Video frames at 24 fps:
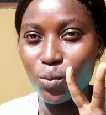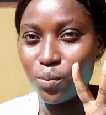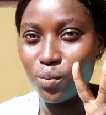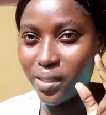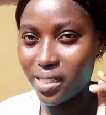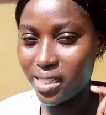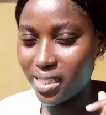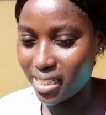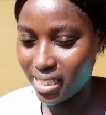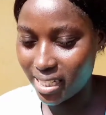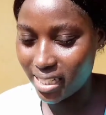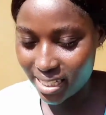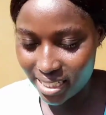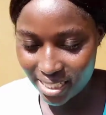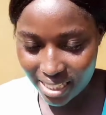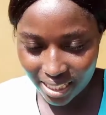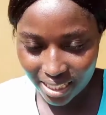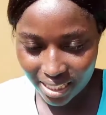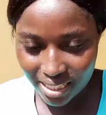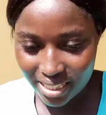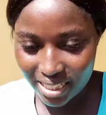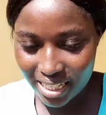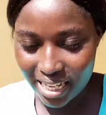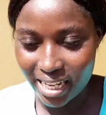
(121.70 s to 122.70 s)

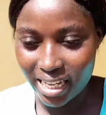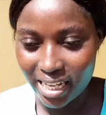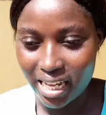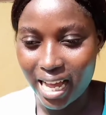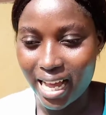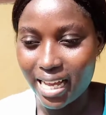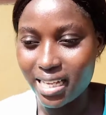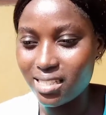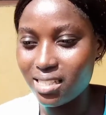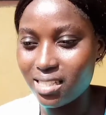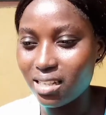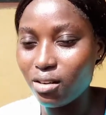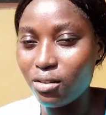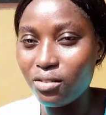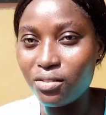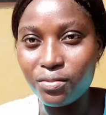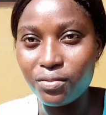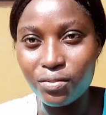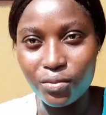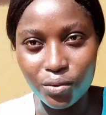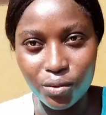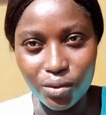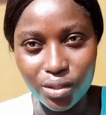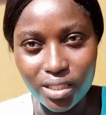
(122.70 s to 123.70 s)
businesses. Like I sell
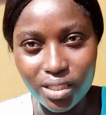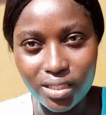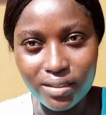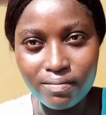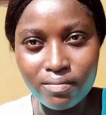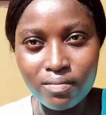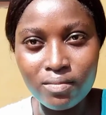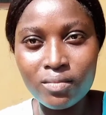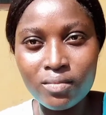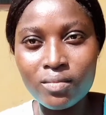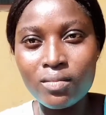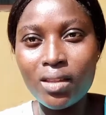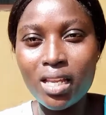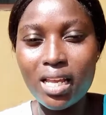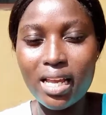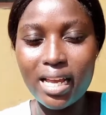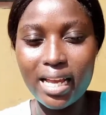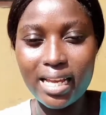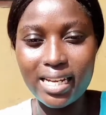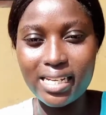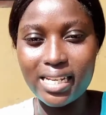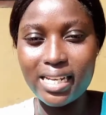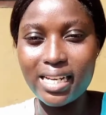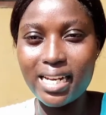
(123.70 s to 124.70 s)
food
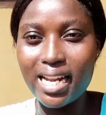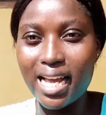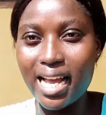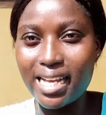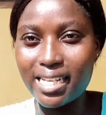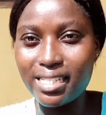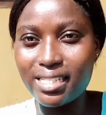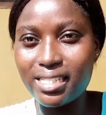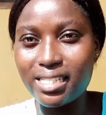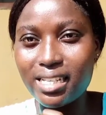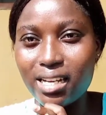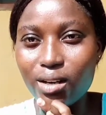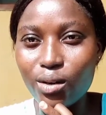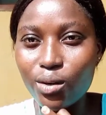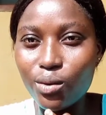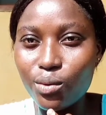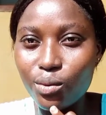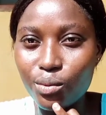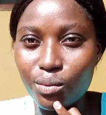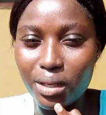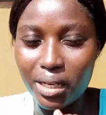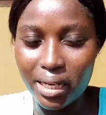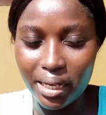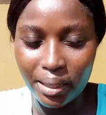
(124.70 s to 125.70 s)
and then I
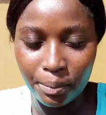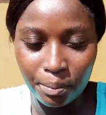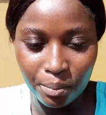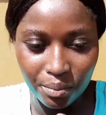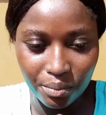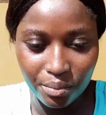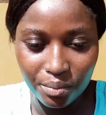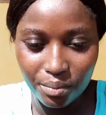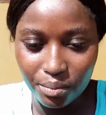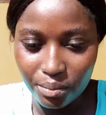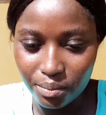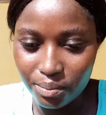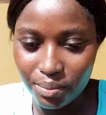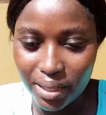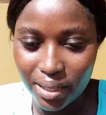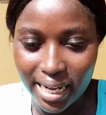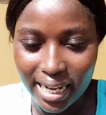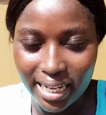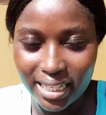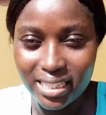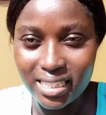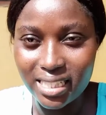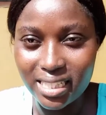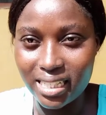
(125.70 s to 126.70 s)
sell
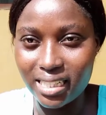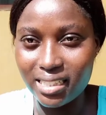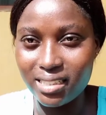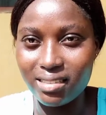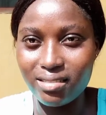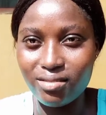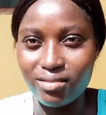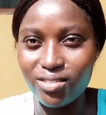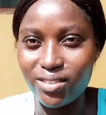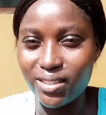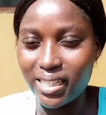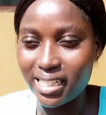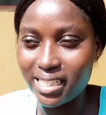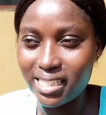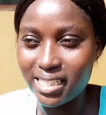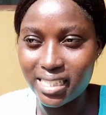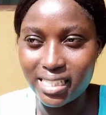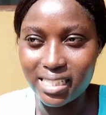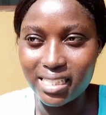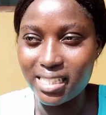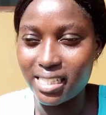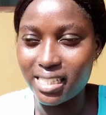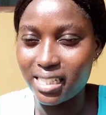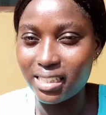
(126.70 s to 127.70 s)
bags and
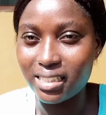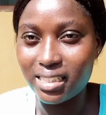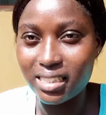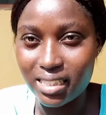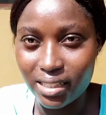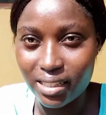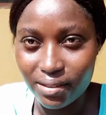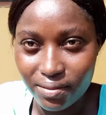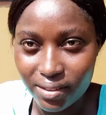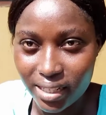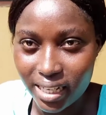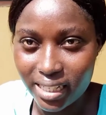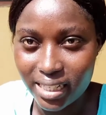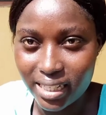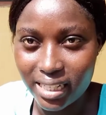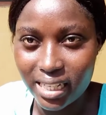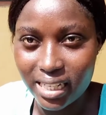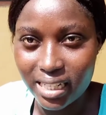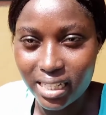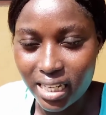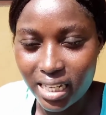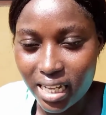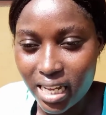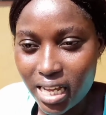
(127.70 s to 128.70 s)
dresses and stuff like that.
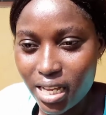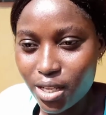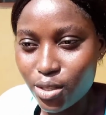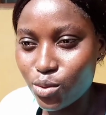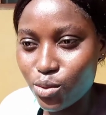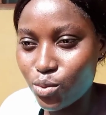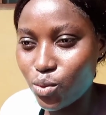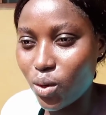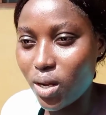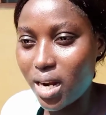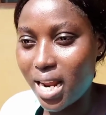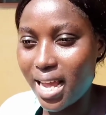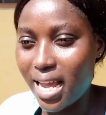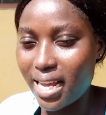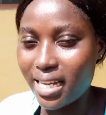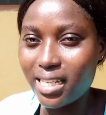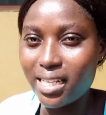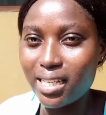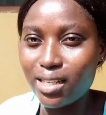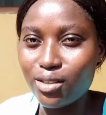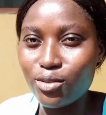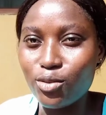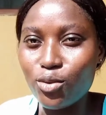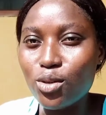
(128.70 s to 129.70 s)
So like
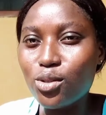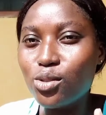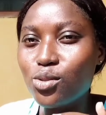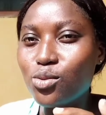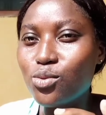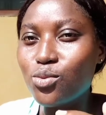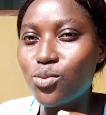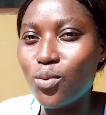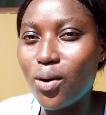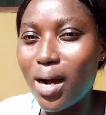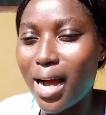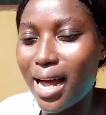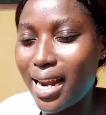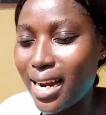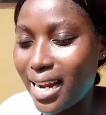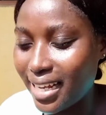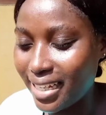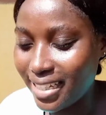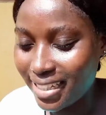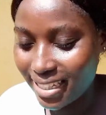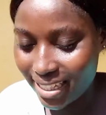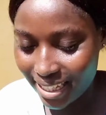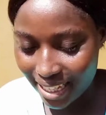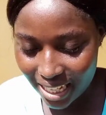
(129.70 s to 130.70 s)
those two are
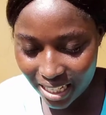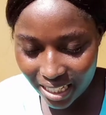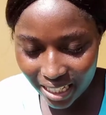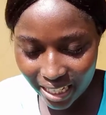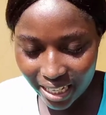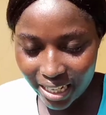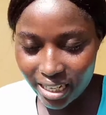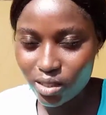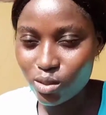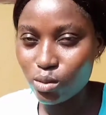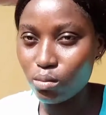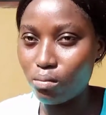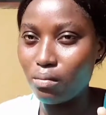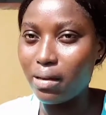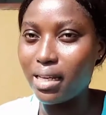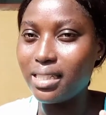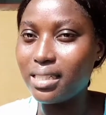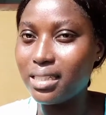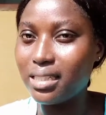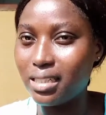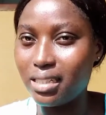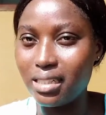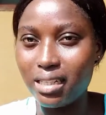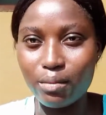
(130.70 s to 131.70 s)
like key. I had to
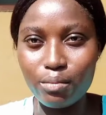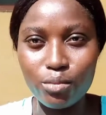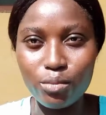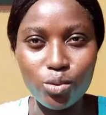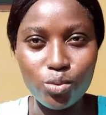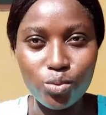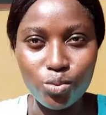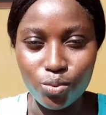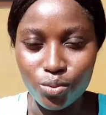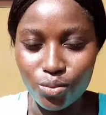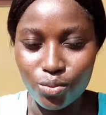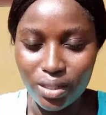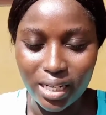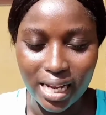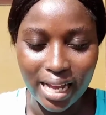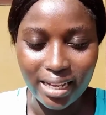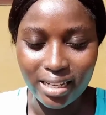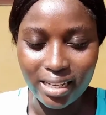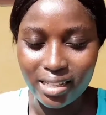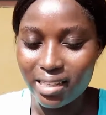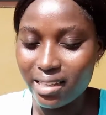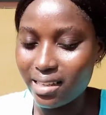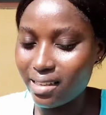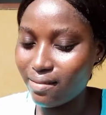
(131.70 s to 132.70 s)
mention them to,
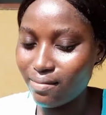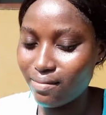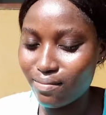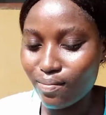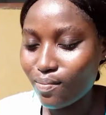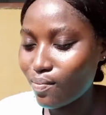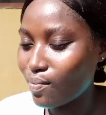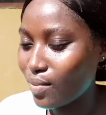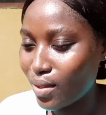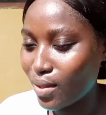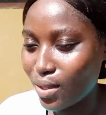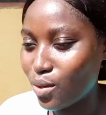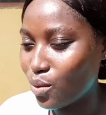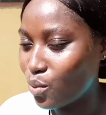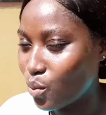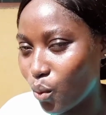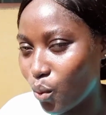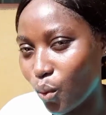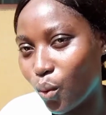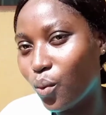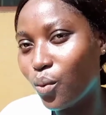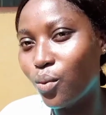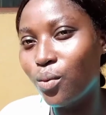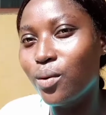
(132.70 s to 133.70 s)
like, you
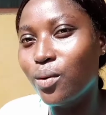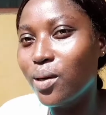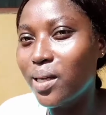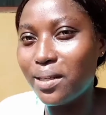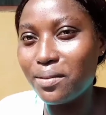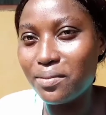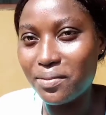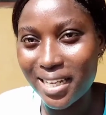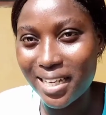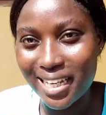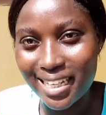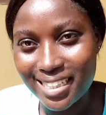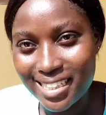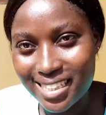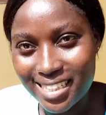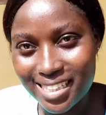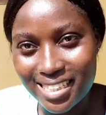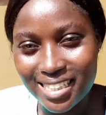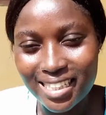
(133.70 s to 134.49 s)
know, first.